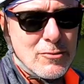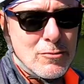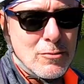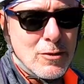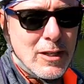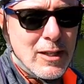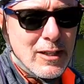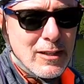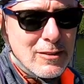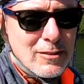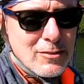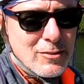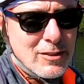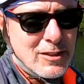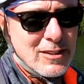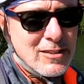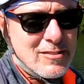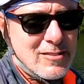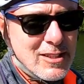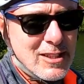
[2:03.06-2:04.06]
the trail so
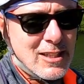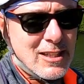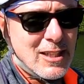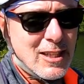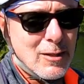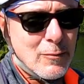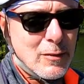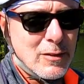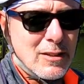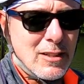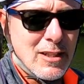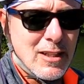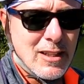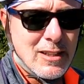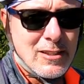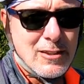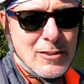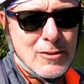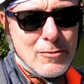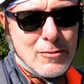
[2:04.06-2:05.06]
you can see kind of what the
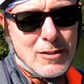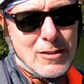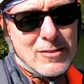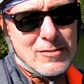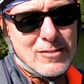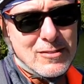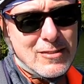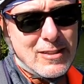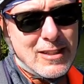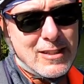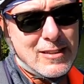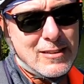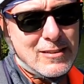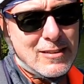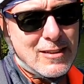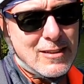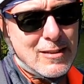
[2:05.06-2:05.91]
hiking trails are like.